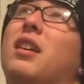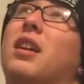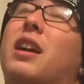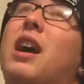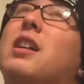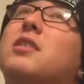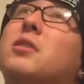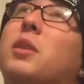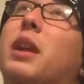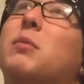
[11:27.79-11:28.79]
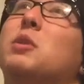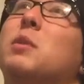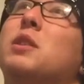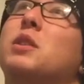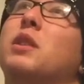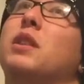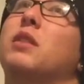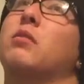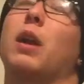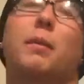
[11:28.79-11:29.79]
A console game especially.
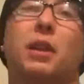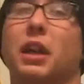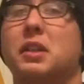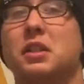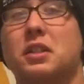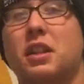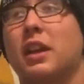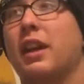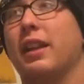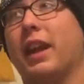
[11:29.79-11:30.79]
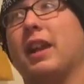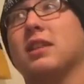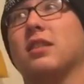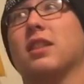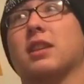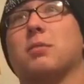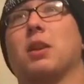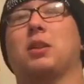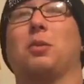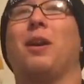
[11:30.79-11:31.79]
Rayman Legends, and that is on
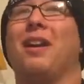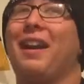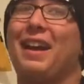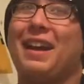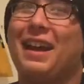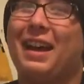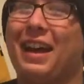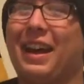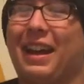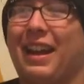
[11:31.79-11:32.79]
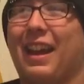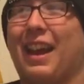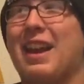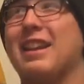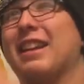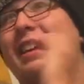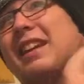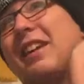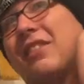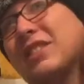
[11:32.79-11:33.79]
Xbox One. I hate that game.